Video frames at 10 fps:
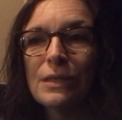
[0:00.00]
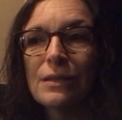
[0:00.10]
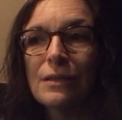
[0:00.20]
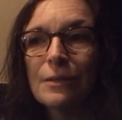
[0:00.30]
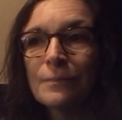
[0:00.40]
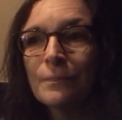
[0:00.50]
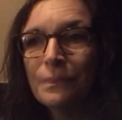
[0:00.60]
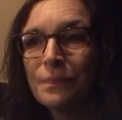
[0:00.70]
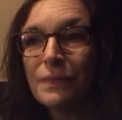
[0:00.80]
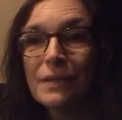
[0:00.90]
the
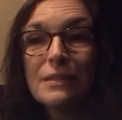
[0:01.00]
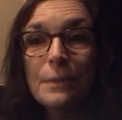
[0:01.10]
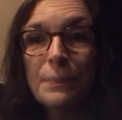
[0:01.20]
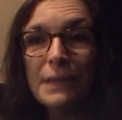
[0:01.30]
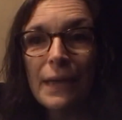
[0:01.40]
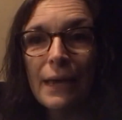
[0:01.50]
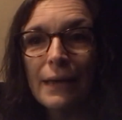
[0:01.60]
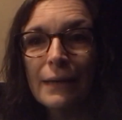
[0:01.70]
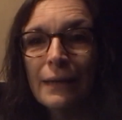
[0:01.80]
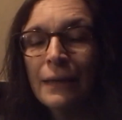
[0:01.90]
TPA.